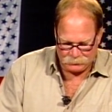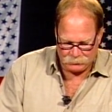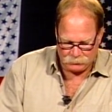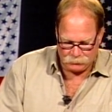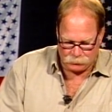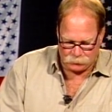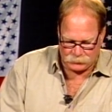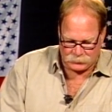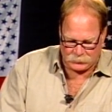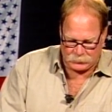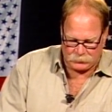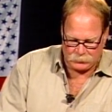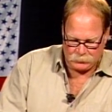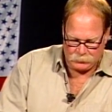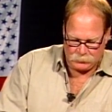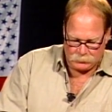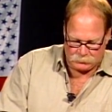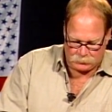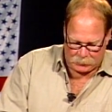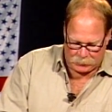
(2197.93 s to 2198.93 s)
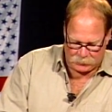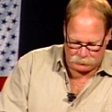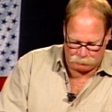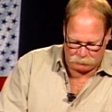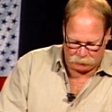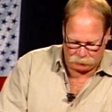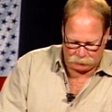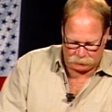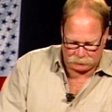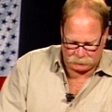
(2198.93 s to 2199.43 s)
Okay, $9
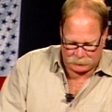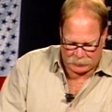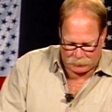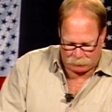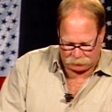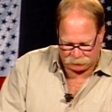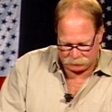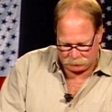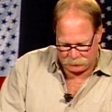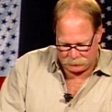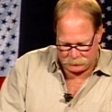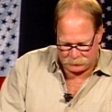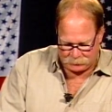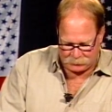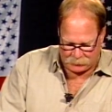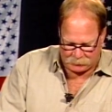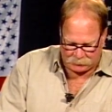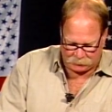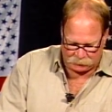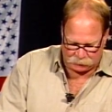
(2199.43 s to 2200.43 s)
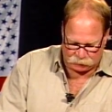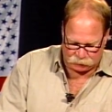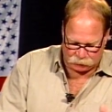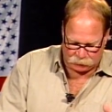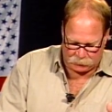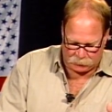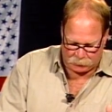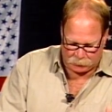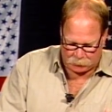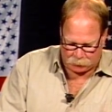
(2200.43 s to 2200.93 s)
billion, and then they get into
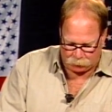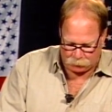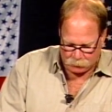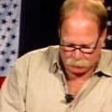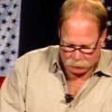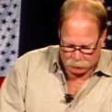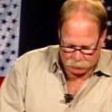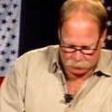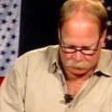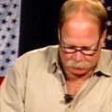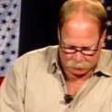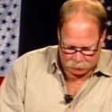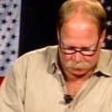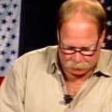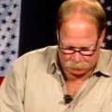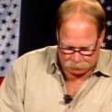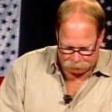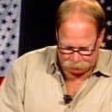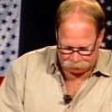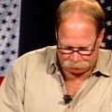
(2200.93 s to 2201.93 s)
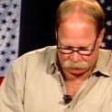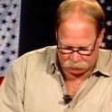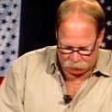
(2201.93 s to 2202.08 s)
here, how